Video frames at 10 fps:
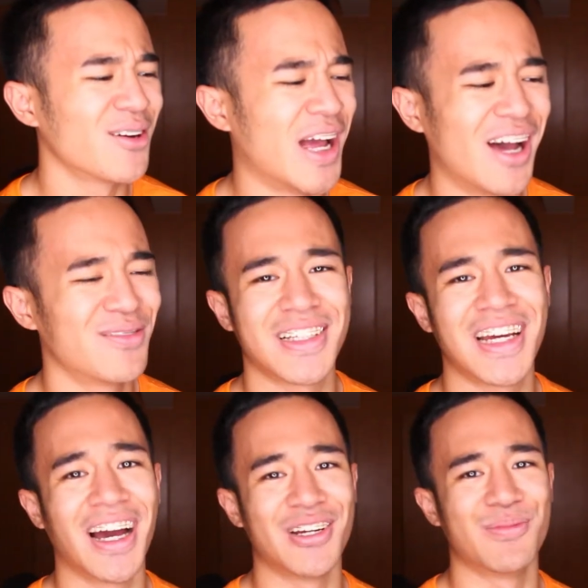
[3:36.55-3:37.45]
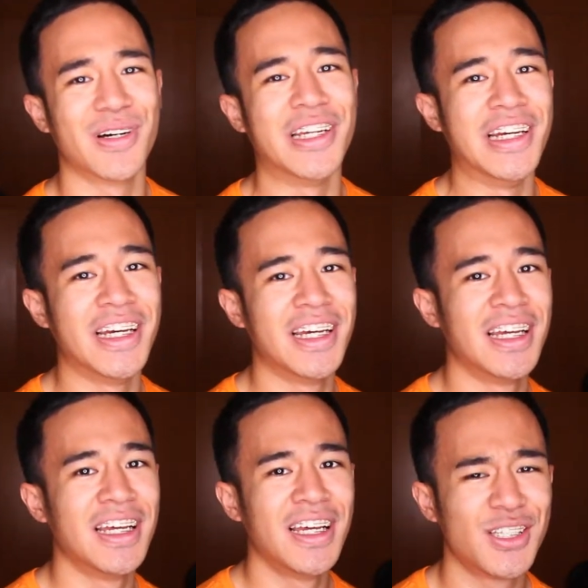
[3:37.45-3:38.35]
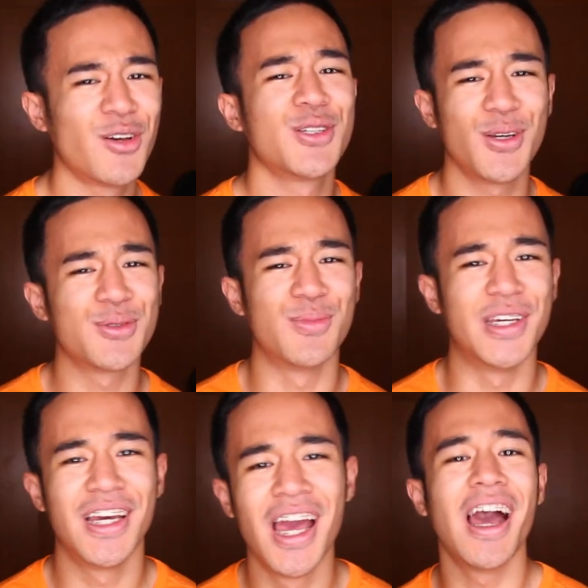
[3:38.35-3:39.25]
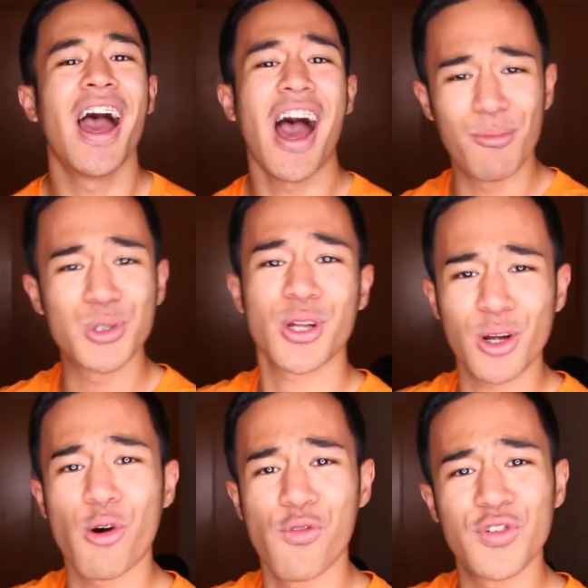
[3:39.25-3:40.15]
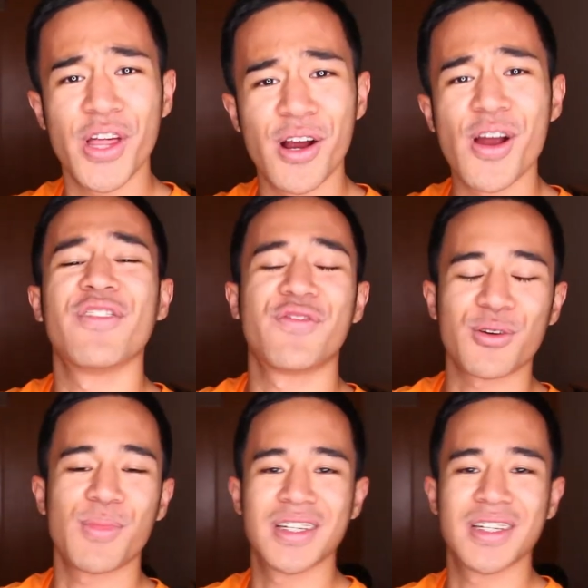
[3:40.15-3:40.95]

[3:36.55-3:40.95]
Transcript: don't have that kind of money. So excuse me. I'm just gonna go over there and fuck